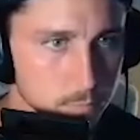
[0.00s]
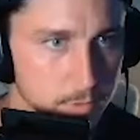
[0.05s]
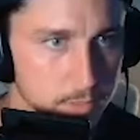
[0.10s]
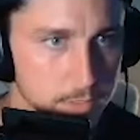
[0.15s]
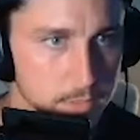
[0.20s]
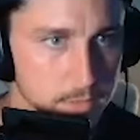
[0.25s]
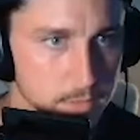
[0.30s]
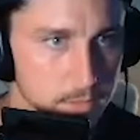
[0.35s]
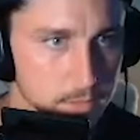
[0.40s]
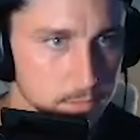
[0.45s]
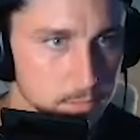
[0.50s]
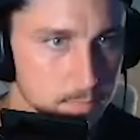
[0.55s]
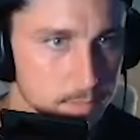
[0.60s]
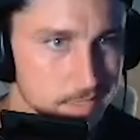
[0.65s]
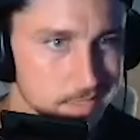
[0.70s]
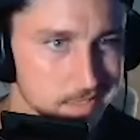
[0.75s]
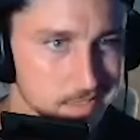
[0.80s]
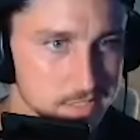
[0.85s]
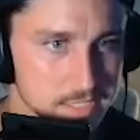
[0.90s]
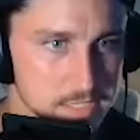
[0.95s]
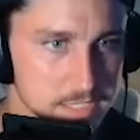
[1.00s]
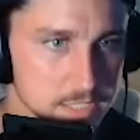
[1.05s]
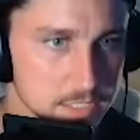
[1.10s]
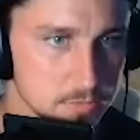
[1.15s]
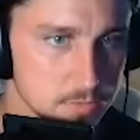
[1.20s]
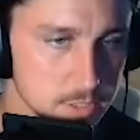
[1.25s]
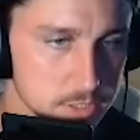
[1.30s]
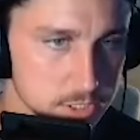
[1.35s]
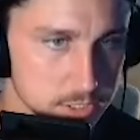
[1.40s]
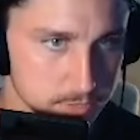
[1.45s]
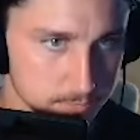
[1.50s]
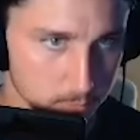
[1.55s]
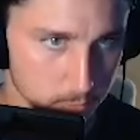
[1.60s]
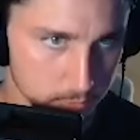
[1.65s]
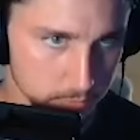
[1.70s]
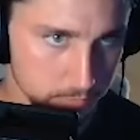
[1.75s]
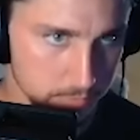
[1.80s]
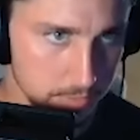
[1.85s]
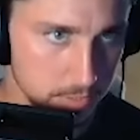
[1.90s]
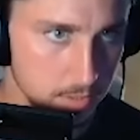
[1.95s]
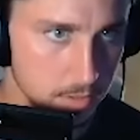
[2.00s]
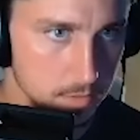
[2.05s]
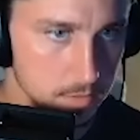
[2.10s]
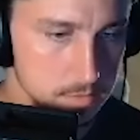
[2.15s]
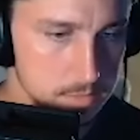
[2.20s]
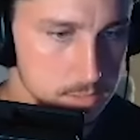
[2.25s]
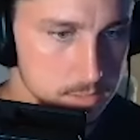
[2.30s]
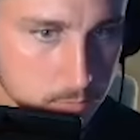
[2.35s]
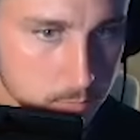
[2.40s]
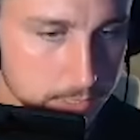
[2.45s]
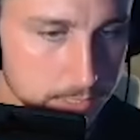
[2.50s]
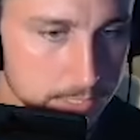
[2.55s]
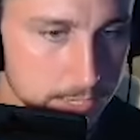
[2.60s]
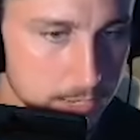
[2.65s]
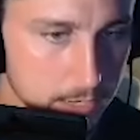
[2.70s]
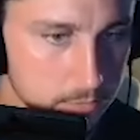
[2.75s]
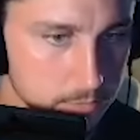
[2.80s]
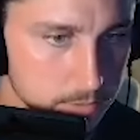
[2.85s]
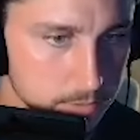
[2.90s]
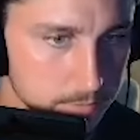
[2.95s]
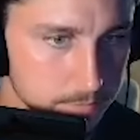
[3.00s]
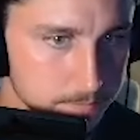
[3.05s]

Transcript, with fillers: Way to deliver, man. Six rushes, forty-three yards. You can count on him.